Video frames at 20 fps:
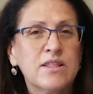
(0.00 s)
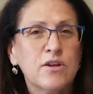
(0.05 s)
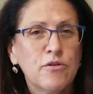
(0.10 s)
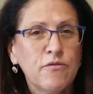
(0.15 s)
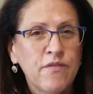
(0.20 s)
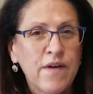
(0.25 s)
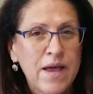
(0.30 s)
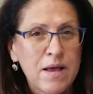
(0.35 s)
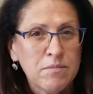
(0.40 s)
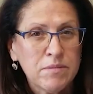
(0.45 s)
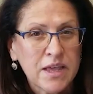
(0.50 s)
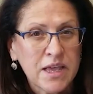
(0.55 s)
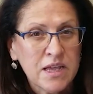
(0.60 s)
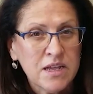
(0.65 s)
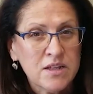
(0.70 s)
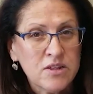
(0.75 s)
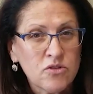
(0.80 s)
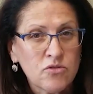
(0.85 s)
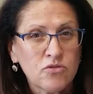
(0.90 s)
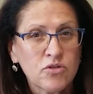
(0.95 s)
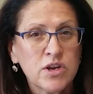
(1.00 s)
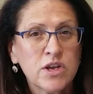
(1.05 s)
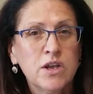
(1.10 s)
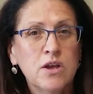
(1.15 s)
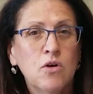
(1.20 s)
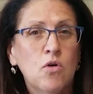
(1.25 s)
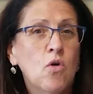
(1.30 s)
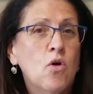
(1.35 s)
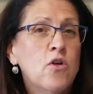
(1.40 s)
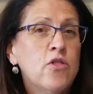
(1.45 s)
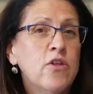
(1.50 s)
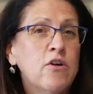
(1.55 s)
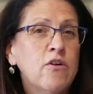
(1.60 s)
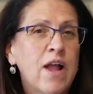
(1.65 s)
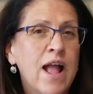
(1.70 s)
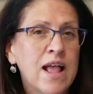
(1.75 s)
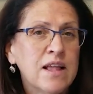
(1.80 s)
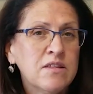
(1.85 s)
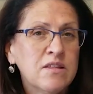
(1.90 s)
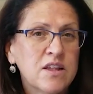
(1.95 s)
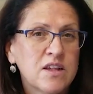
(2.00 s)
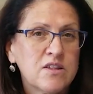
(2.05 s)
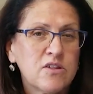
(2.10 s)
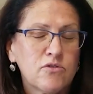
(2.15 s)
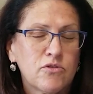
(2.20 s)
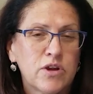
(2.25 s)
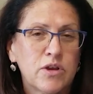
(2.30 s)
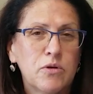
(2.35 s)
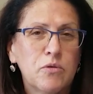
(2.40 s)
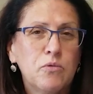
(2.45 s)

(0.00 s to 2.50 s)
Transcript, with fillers: their family history or their ancestry.